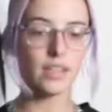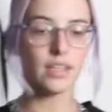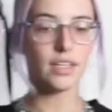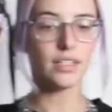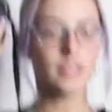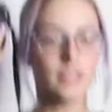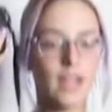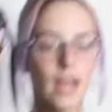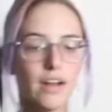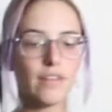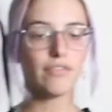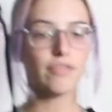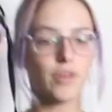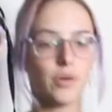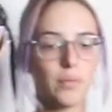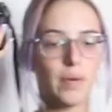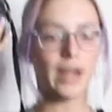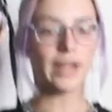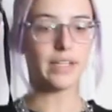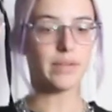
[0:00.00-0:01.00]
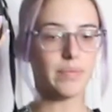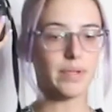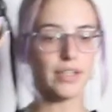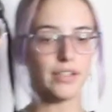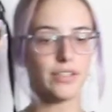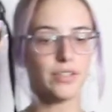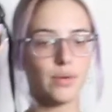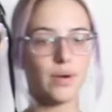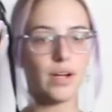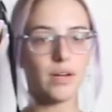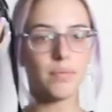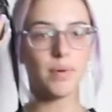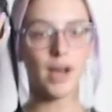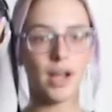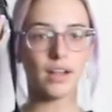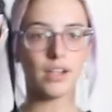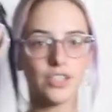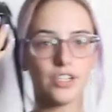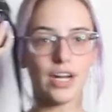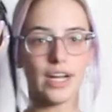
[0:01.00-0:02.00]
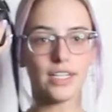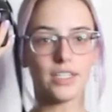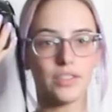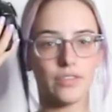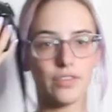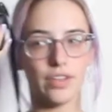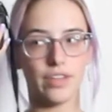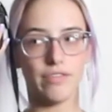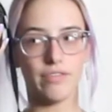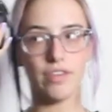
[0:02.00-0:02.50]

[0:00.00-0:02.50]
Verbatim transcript: It's not a full body mirror, so I apologize for the